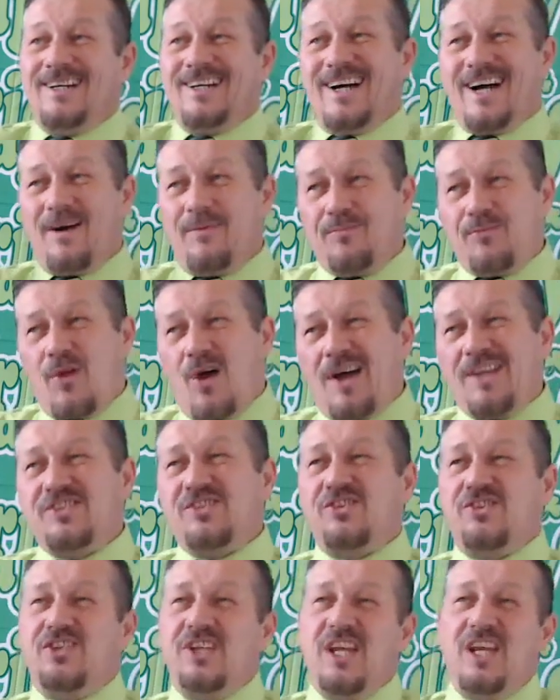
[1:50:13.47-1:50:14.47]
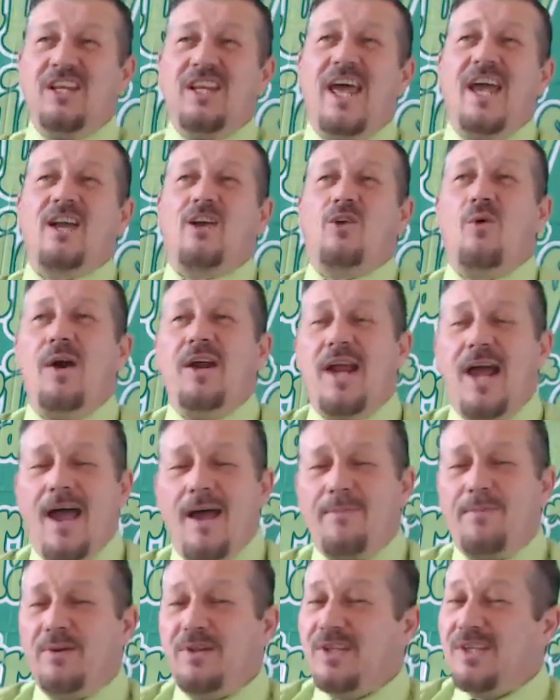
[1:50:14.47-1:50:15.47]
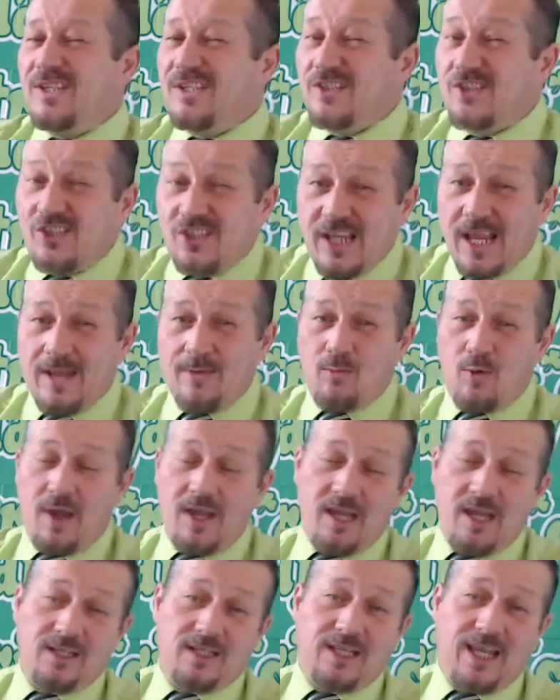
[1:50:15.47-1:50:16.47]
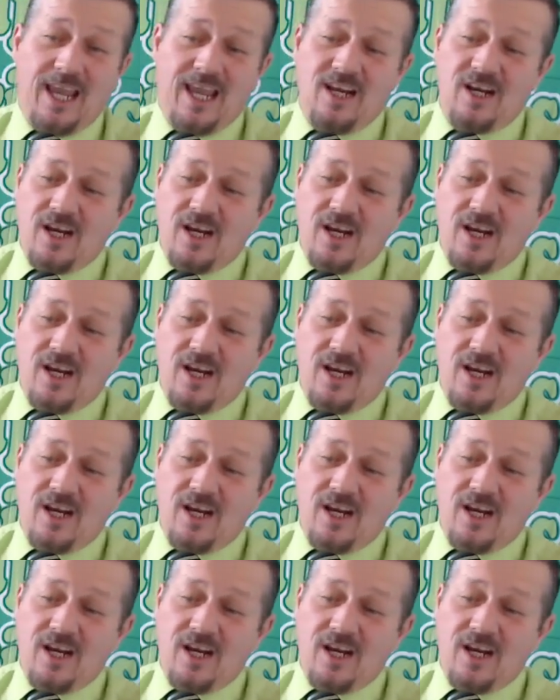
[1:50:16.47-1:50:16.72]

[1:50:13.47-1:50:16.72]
I'm not seeing that quite happen in the same way in Canada,